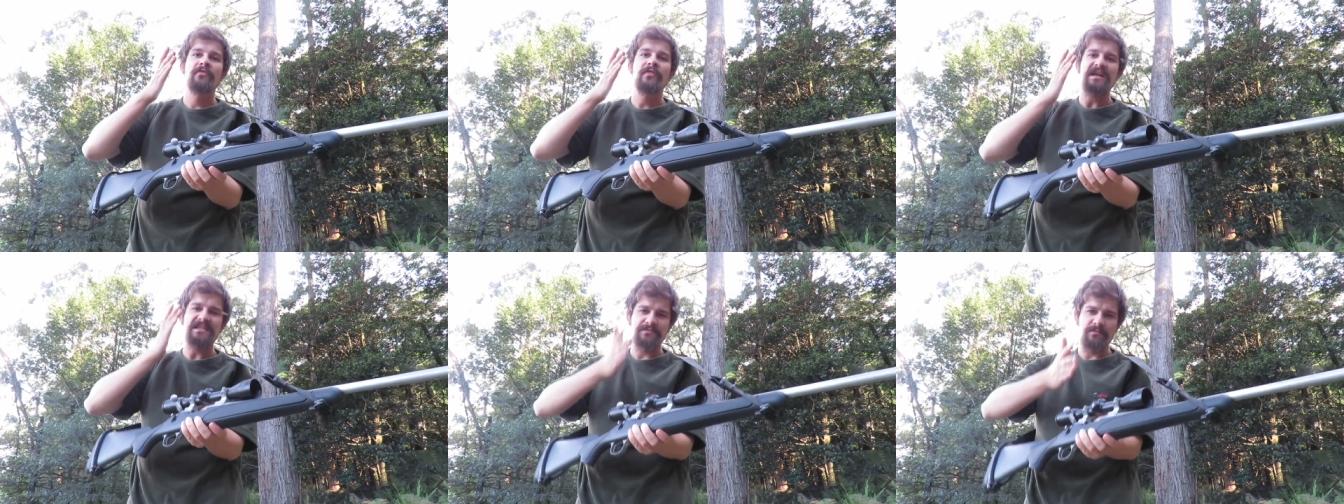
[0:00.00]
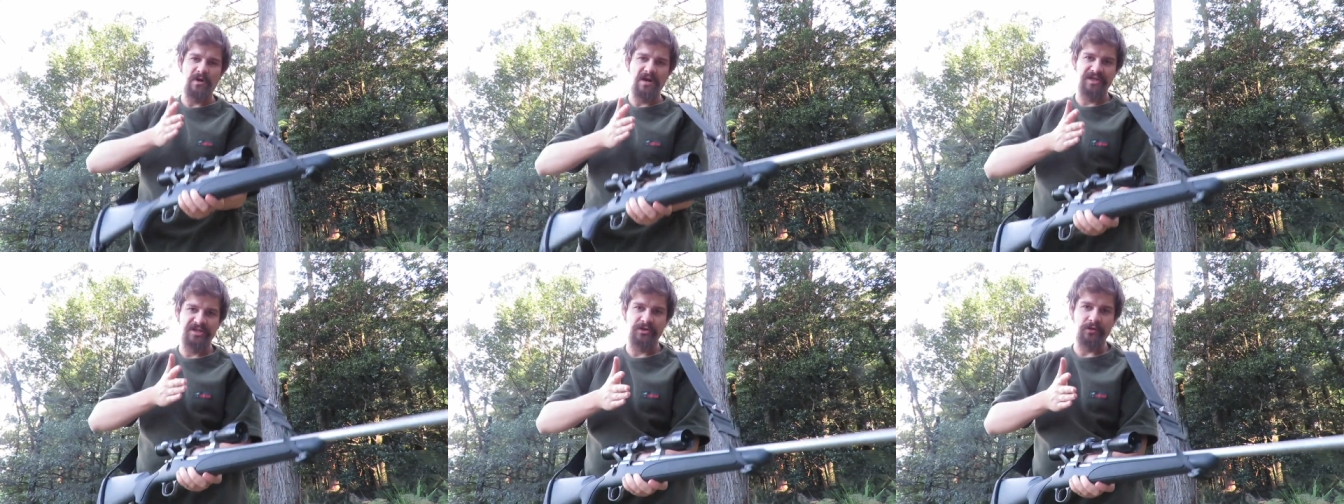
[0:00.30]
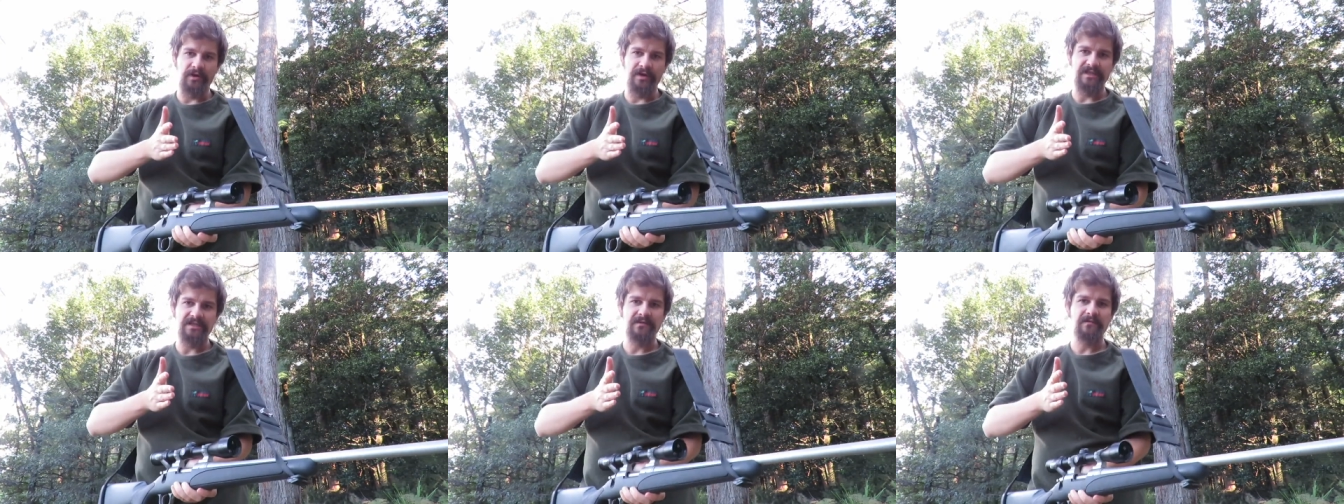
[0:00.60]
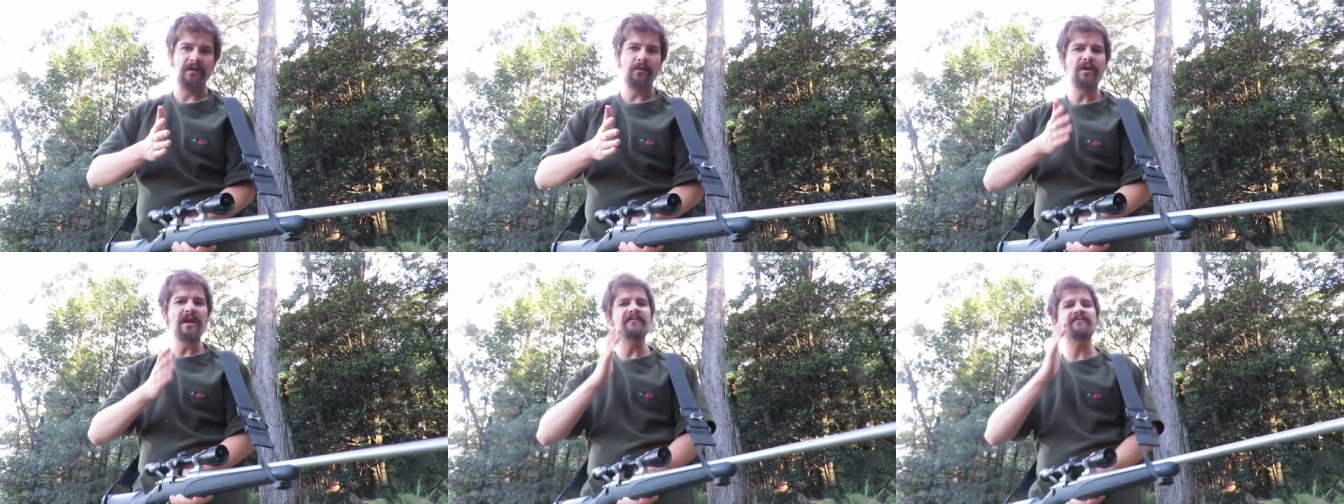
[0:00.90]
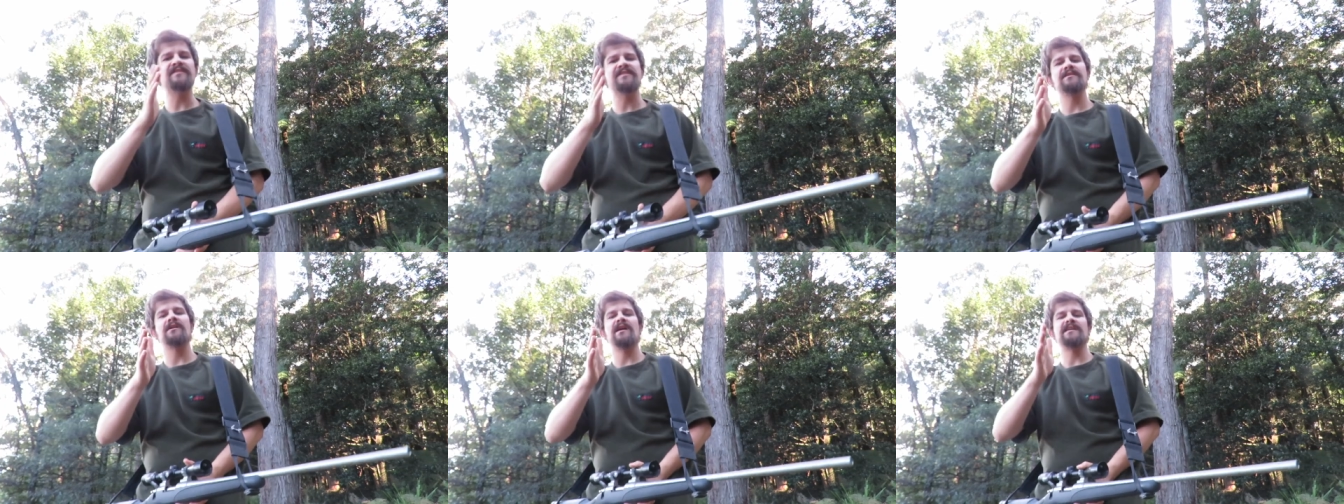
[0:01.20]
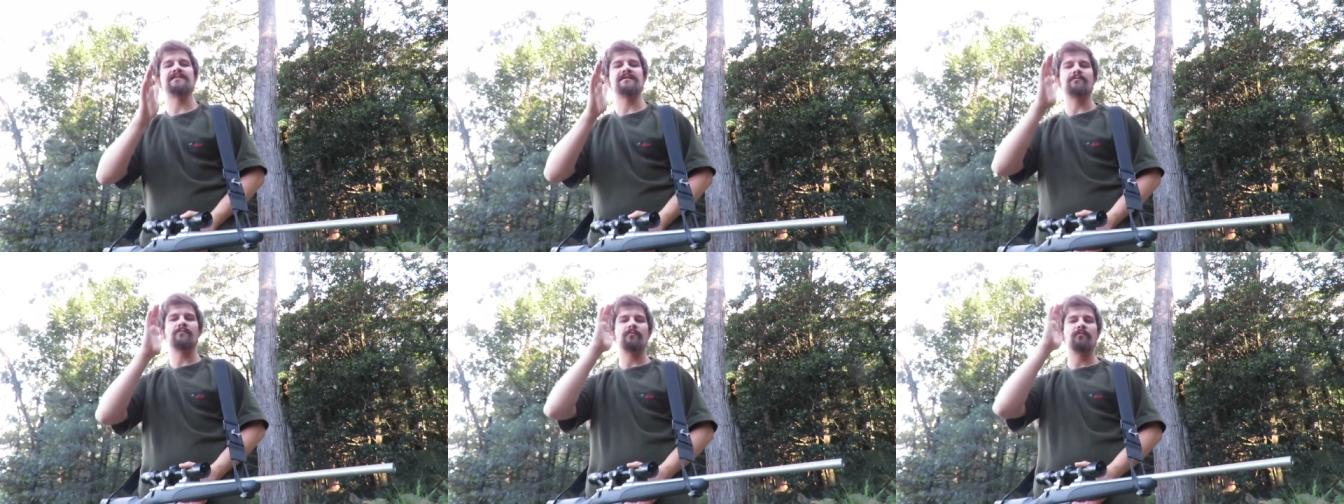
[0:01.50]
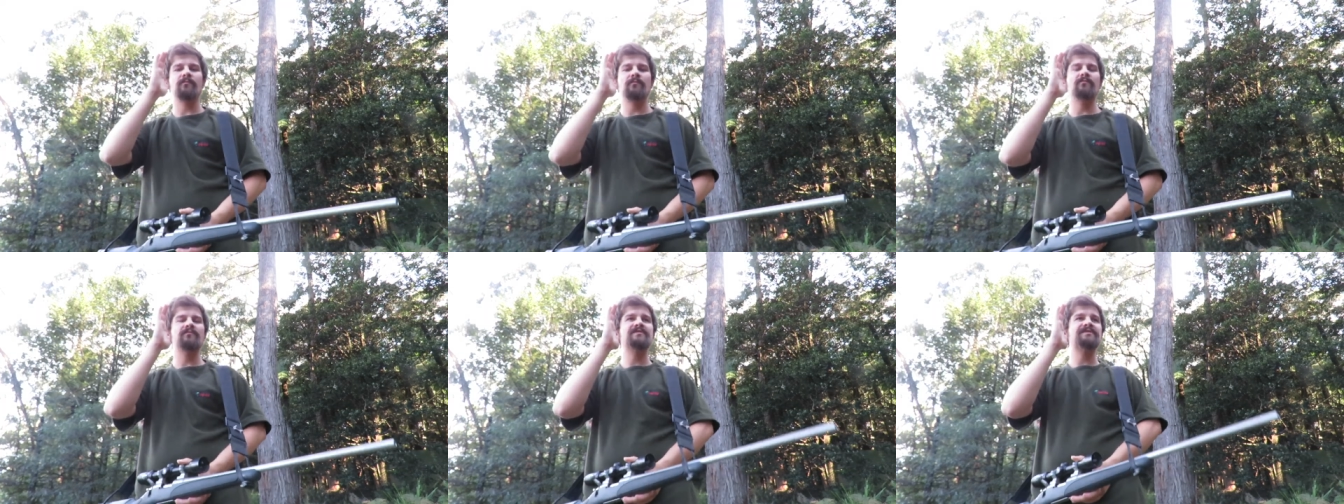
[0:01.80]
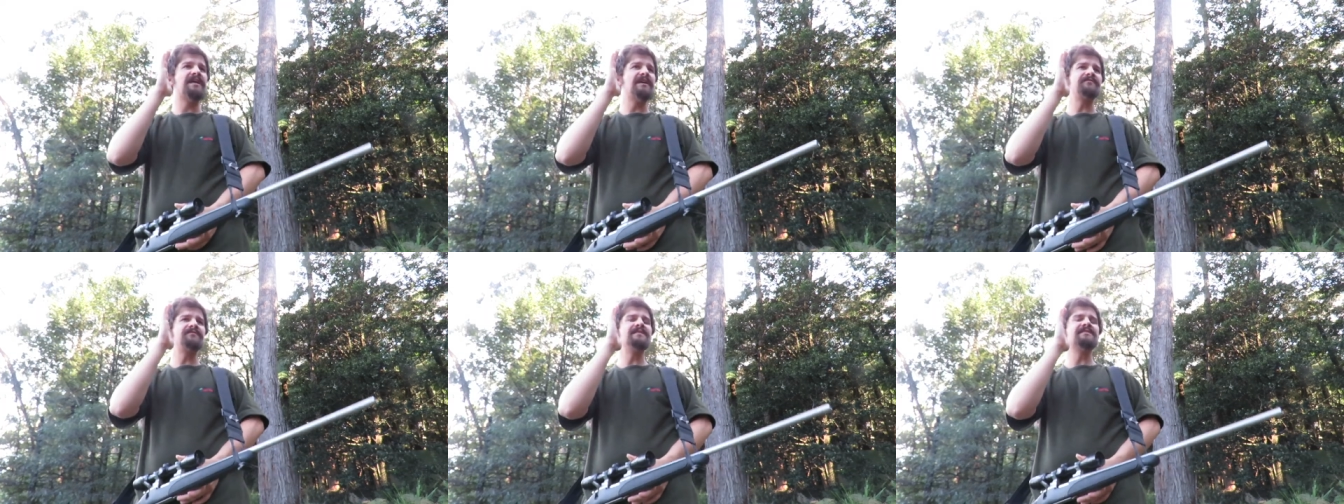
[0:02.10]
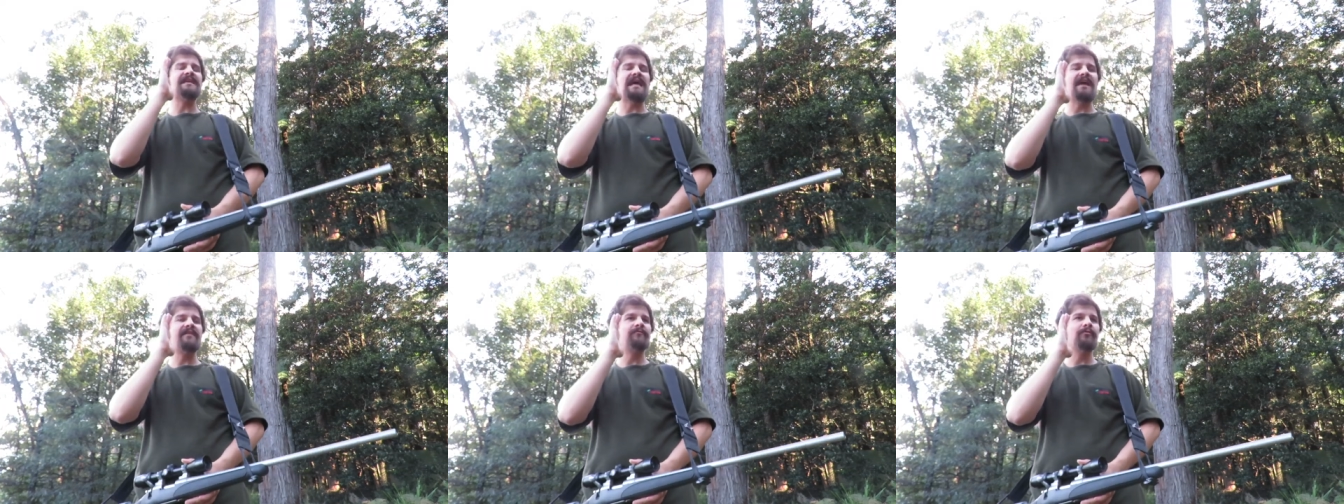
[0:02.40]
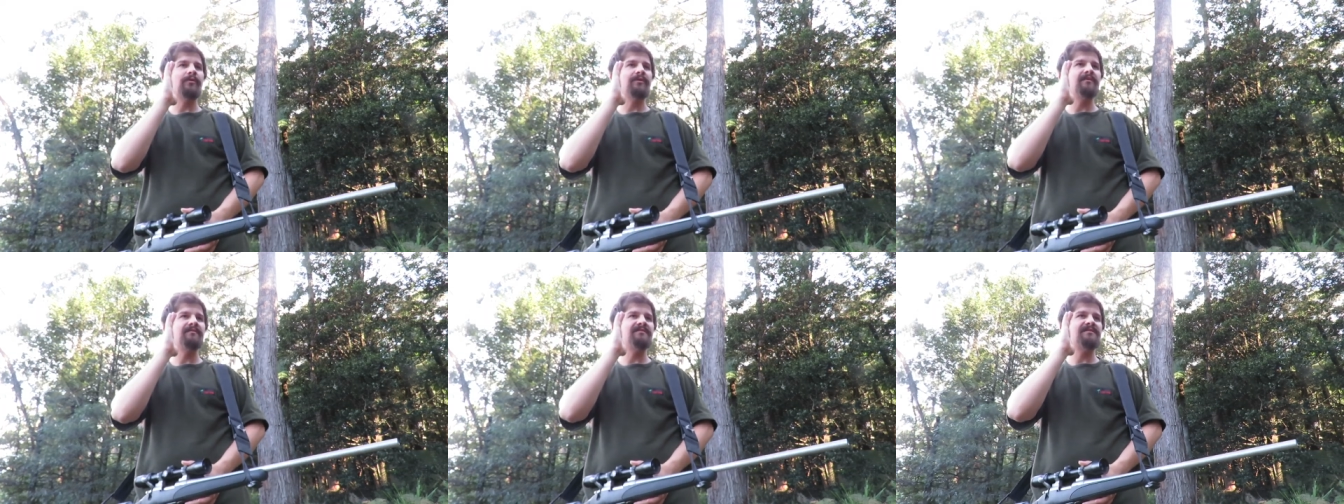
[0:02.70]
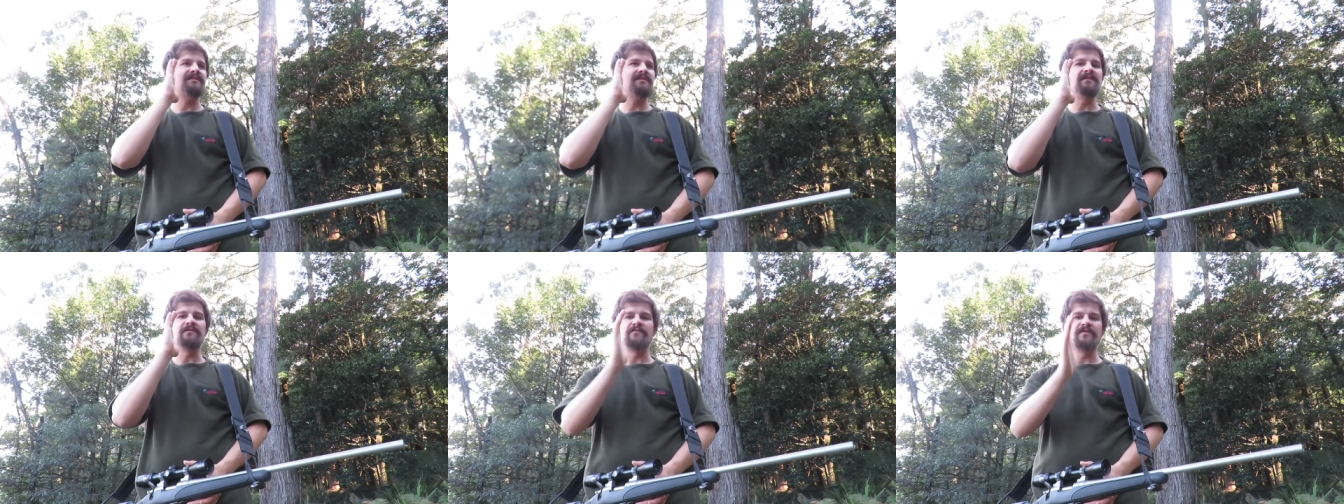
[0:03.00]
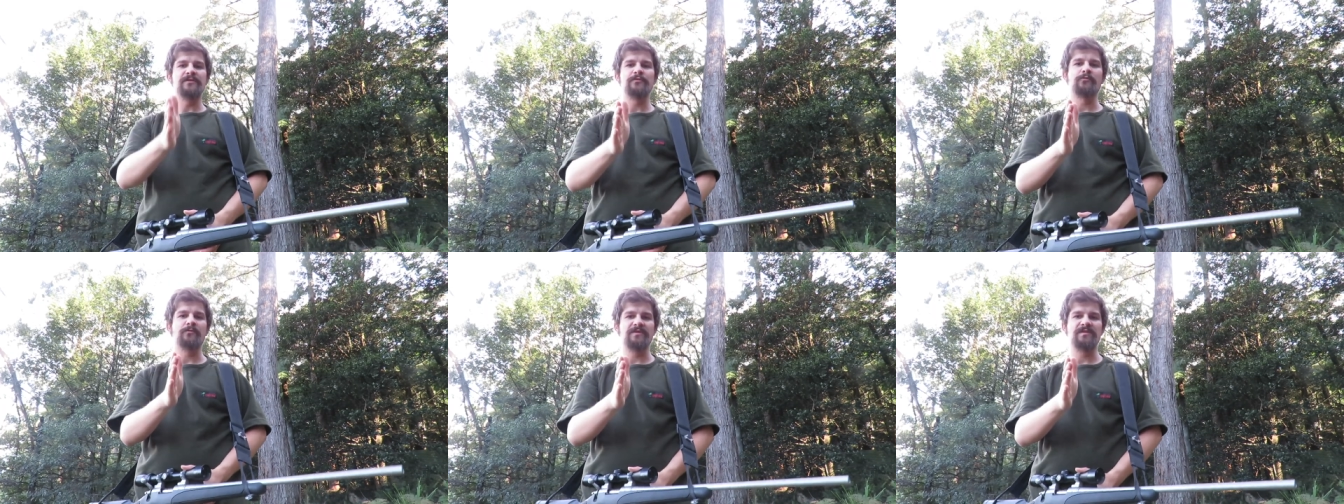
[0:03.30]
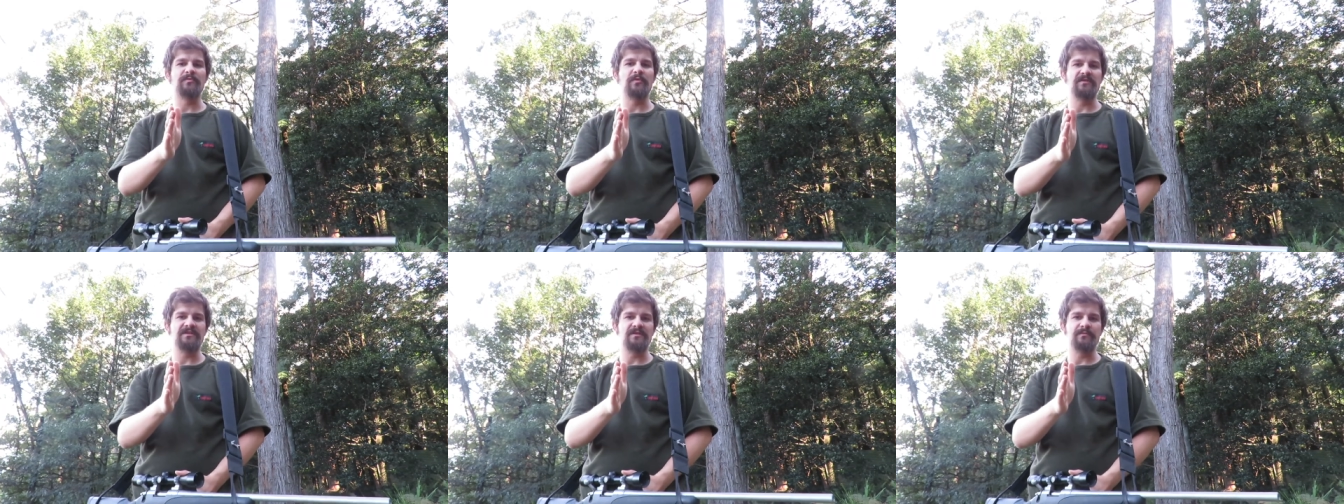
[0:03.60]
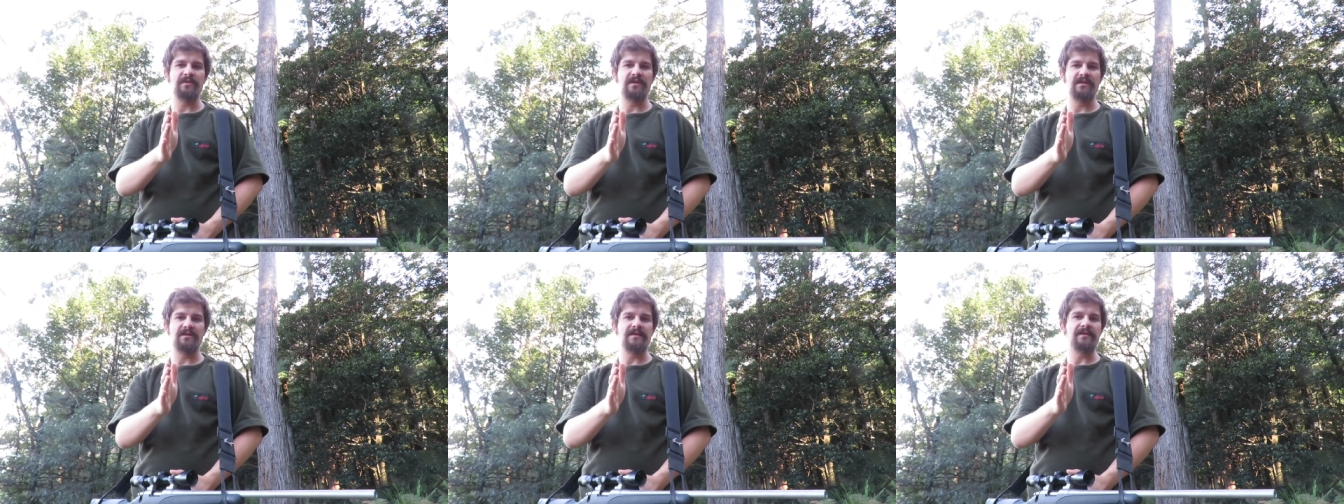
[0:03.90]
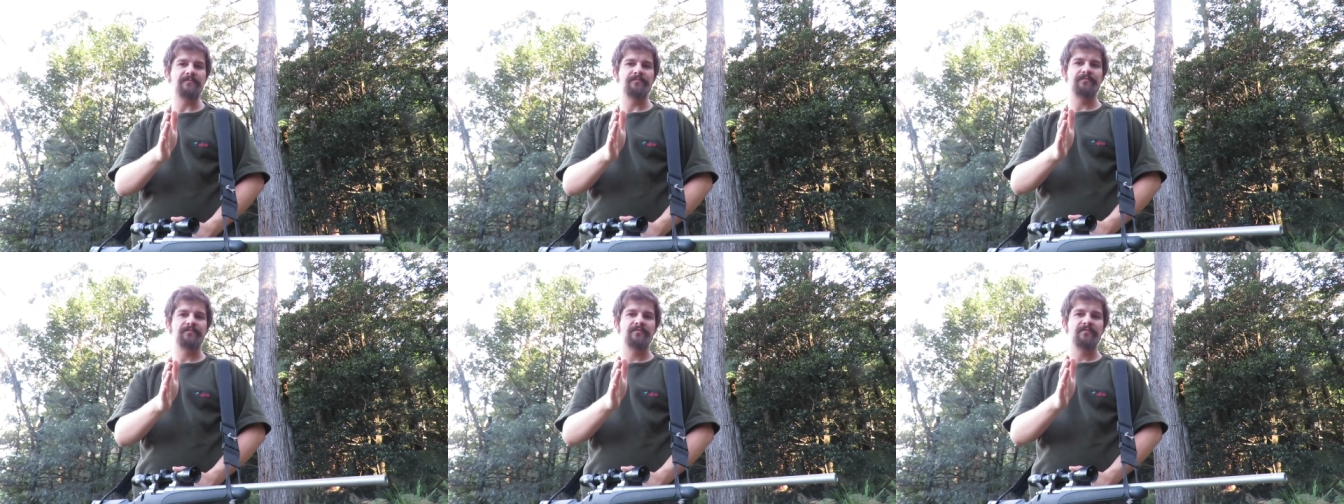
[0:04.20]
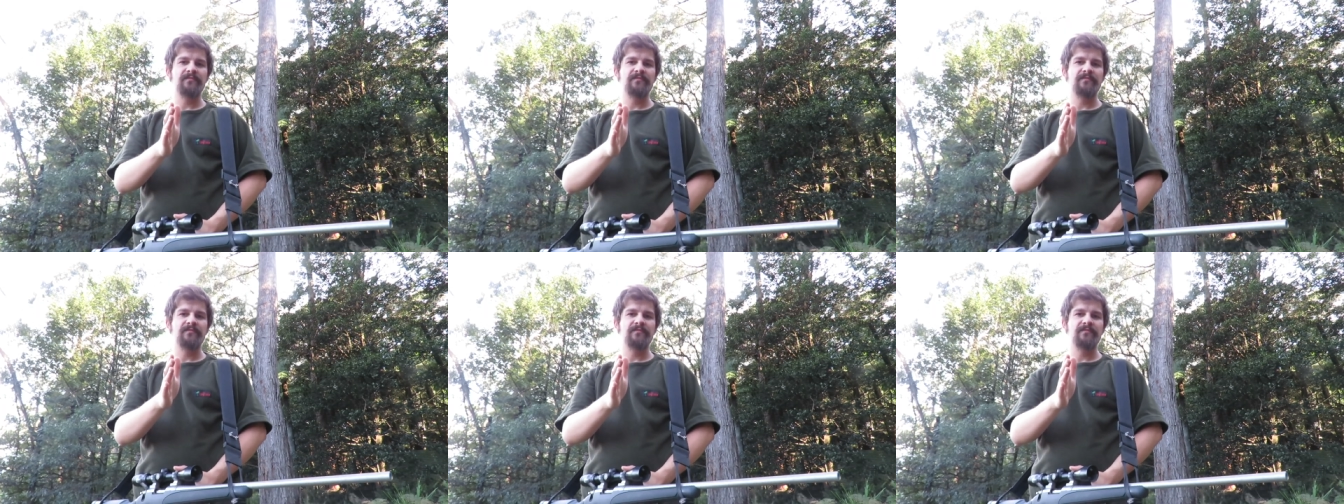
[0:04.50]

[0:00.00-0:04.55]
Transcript: That's my choice. I want to emphasize that safety is everyone's individual responsibility